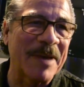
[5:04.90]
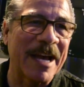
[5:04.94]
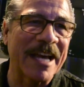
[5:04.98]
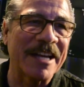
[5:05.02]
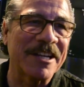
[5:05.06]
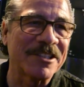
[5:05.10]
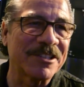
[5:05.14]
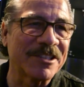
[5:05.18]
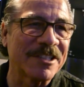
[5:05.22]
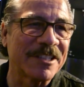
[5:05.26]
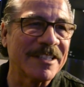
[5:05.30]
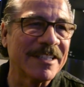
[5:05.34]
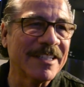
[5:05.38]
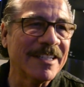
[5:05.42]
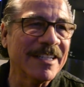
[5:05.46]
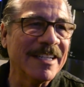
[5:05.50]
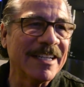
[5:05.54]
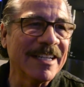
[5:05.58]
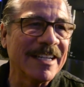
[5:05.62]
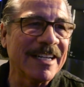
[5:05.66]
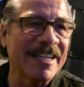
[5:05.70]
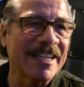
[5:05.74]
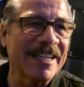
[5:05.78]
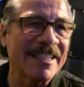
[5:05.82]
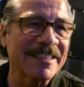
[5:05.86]
manager,
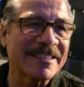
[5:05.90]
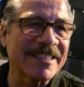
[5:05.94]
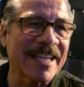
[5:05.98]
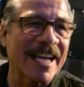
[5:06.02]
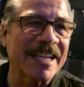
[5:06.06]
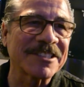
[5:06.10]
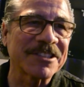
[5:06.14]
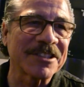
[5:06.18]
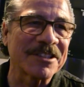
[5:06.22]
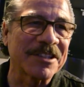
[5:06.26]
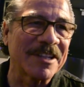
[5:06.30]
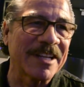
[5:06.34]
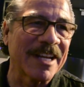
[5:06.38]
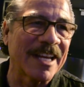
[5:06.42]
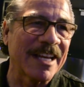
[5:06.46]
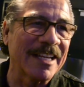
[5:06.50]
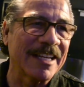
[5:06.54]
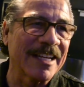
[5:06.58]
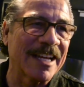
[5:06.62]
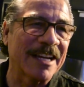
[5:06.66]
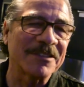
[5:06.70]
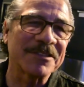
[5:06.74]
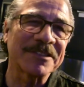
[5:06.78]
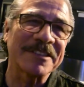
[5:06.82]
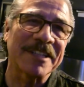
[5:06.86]
Sasha, today,
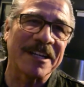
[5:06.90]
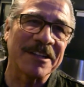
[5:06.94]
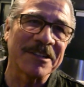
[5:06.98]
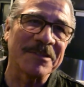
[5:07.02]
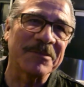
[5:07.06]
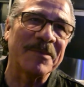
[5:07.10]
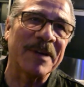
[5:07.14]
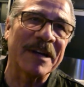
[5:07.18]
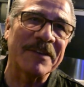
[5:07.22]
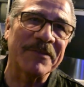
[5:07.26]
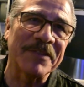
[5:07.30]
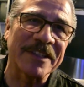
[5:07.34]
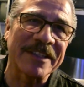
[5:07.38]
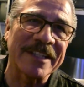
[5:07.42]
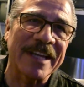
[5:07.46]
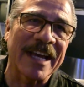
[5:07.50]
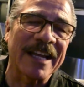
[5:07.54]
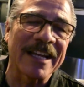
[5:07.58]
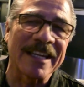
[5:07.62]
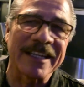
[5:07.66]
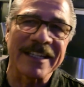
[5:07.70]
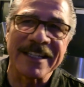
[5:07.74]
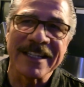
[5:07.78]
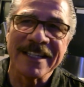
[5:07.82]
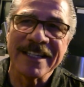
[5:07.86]
and I was talking about
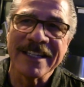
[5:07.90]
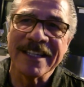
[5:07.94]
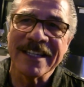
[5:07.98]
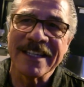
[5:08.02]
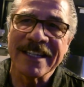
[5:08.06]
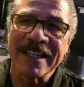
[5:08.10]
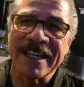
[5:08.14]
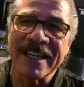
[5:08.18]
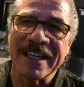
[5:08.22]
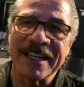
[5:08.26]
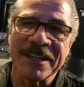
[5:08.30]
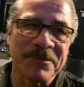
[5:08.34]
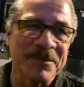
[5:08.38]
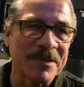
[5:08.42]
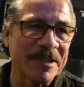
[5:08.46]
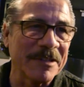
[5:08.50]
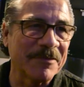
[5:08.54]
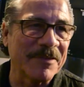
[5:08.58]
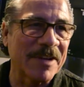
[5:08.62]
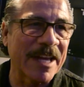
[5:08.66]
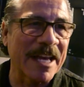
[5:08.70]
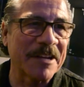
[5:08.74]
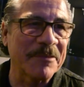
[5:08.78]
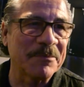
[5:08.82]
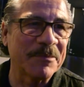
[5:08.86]
Vitaly. And when
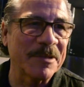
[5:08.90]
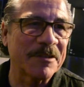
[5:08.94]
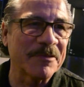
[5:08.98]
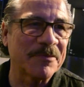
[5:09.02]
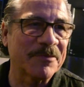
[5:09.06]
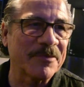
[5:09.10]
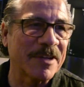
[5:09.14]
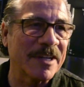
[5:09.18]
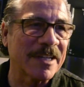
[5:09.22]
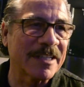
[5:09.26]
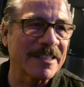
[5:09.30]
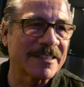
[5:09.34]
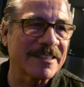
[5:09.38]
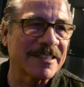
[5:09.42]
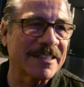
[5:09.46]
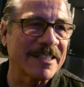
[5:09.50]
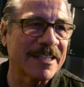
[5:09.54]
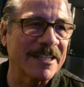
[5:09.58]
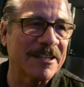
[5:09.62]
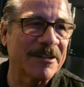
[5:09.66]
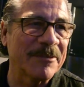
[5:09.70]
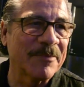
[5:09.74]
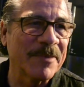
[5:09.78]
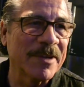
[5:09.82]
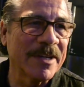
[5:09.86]
Vladimir fought
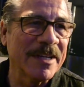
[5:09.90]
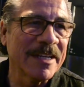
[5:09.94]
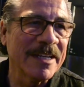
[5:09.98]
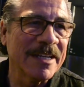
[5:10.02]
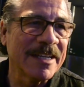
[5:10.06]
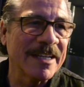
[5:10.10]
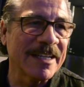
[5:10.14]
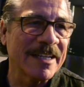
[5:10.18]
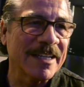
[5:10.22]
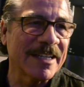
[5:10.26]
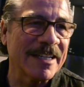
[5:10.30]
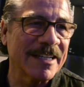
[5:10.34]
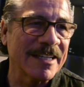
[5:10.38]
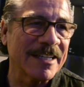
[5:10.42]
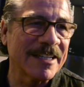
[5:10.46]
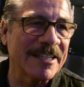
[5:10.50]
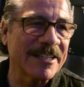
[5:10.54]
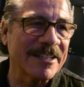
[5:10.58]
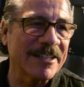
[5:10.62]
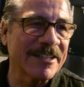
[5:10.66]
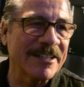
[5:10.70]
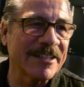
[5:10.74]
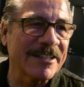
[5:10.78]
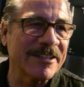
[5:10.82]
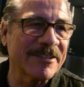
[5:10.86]

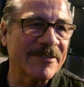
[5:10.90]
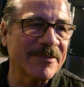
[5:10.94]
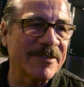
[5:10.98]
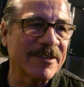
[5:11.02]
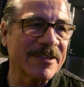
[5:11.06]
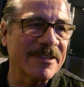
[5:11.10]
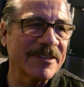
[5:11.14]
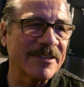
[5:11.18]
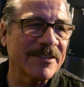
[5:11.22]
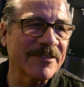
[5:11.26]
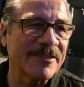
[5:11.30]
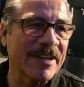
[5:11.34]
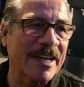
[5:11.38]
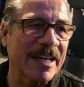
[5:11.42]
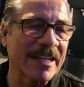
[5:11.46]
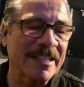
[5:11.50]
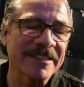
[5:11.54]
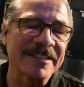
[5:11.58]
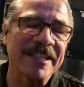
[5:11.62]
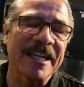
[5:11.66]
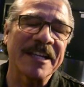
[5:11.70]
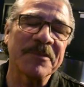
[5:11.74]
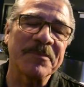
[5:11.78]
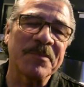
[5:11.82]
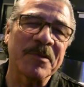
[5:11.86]

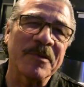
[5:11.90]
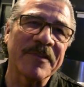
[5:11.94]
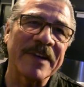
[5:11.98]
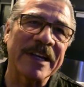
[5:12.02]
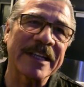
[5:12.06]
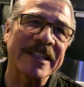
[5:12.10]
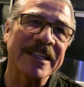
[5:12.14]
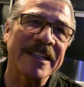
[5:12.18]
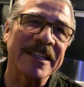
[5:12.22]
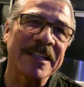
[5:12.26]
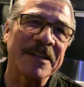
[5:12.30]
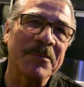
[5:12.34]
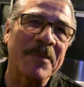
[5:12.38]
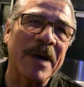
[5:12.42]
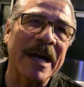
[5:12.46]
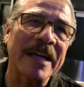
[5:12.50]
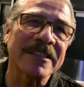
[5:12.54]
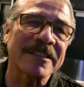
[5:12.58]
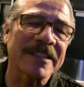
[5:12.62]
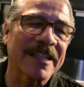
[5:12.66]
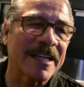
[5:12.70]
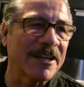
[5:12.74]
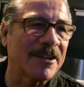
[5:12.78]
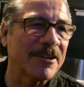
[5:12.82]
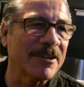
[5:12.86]
Alexander Povetkin in
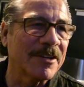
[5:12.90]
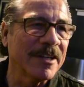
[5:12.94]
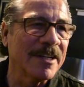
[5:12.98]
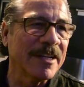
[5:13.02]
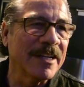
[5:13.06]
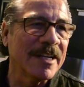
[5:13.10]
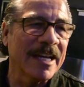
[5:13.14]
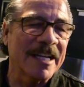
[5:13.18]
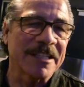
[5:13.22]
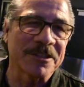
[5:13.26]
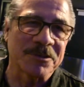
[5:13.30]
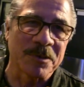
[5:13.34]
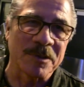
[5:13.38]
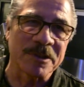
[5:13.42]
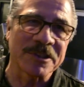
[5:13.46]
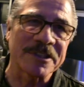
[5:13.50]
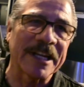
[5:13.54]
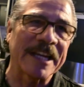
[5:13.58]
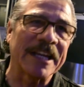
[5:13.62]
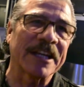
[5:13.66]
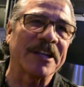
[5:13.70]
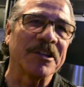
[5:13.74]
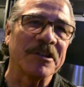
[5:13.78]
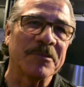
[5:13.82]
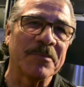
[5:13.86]
Moscow, as we're
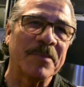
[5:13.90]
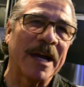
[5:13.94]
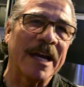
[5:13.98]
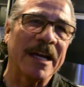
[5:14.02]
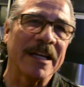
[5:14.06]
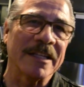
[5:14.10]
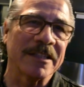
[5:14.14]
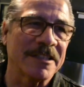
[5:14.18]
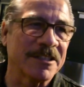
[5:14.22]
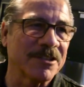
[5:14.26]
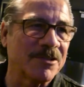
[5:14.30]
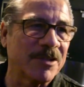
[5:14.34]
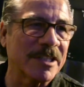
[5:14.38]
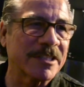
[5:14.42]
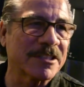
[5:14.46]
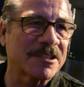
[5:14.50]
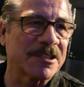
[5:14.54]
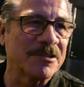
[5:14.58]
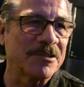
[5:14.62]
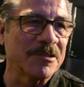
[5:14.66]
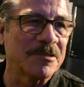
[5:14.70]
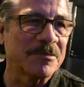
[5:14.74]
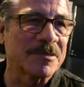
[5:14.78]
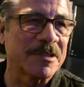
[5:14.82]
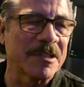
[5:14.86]
saying goodbye in the
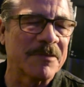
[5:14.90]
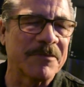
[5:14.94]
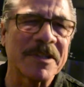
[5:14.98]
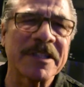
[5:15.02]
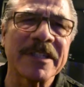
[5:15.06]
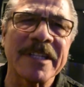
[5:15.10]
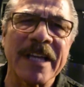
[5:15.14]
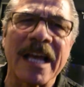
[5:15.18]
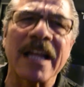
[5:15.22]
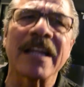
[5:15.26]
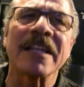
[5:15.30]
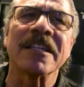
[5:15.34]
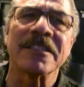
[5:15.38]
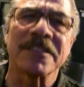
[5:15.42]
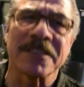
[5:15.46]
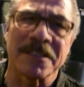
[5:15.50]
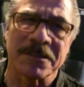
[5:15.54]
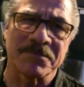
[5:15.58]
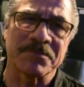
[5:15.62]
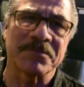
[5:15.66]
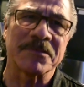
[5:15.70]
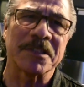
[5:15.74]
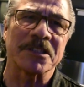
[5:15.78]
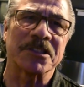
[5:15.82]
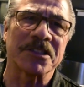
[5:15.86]
dressing rooms, and Vitaly is
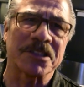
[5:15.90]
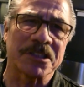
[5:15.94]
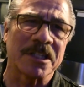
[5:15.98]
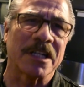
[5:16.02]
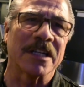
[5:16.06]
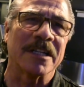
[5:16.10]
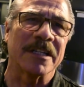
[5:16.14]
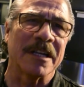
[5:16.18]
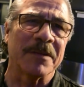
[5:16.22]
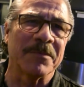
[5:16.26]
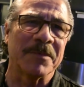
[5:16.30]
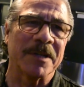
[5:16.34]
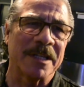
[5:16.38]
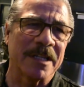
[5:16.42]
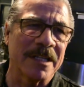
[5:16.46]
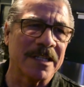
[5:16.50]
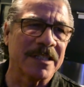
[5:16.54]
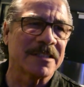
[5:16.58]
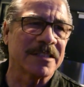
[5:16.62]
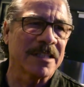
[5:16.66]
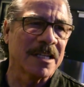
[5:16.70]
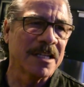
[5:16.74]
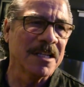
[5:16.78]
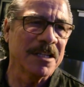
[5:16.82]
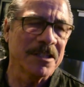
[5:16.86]
a stud. I mean,
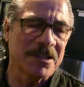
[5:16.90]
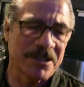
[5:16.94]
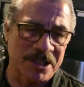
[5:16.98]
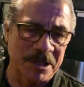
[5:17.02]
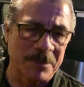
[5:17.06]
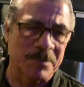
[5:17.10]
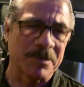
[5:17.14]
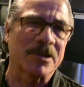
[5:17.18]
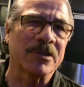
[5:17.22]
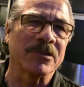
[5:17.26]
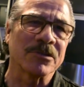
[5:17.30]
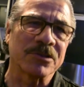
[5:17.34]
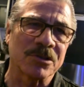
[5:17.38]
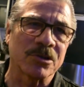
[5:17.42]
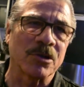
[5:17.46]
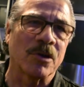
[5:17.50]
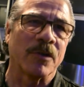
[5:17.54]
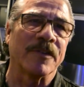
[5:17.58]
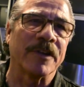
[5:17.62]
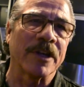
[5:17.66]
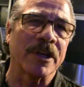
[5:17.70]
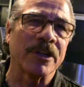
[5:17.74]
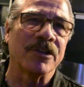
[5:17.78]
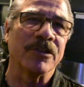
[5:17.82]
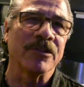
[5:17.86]
he's typical
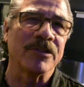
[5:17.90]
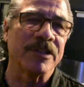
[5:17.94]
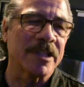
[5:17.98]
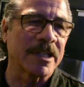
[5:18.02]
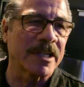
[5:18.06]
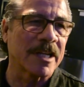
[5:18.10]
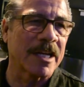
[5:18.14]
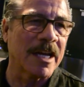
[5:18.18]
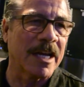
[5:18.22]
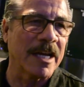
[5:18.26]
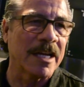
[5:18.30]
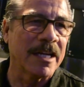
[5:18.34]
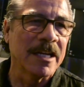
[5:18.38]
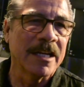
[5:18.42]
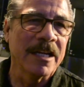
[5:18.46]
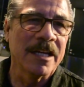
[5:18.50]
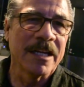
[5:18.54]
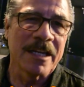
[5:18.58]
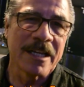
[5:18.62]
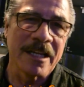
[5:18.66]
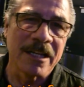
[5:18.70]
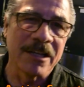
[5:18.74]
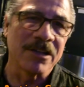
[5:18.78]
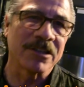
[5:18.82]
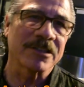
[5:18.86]
Soviet Union guy.
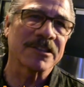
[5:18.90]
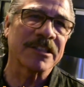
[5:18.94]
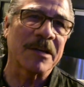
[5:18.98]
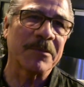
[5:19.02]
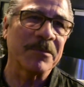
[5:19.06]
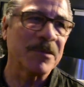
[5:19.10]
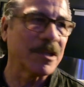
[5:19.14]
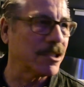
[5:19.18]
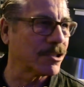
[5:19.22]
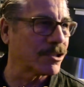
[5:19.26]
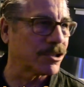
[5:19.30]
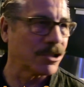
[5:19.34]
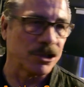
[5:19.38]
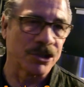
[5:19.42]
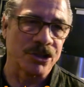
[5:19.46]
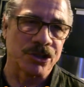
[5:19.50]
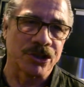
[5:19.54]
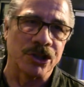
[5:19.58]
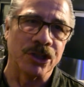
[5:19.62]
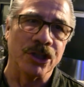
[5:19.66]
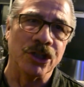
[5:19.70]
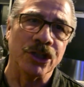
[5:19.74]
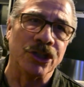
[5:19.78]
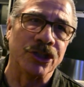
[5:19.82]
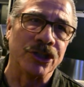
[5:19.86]
He looks at me and says,
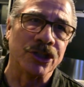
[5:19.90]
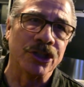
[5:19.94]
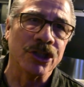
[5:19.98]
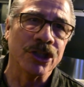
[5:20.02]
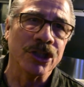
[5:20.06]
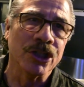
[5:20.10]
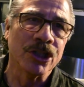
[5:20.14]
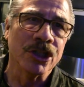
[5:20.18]
"Steesh,